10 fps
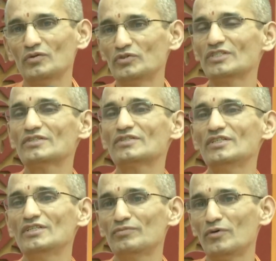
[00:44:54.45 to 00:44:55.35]
You just
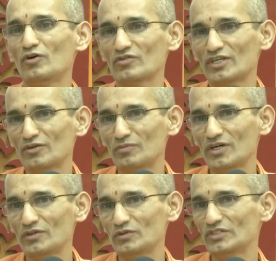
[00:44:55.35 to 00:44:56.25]
see the power of
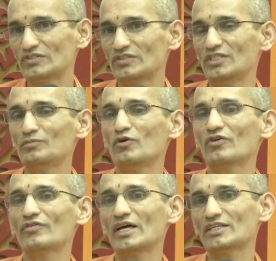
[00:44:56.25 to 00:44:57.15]
karma. You just see the
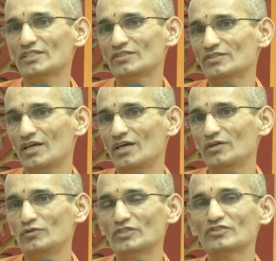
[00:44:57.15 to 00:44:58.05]
power of actions.
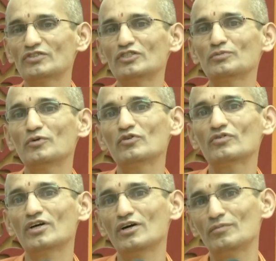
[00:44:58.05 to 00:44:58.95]
You just see the power
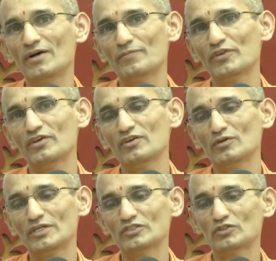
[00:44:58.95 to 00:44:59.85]
of karma.
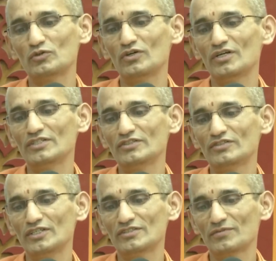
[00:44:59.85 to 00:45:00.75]
Rama has told all
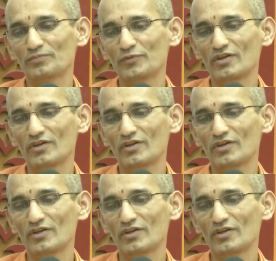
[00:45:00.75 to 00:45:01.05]
these things.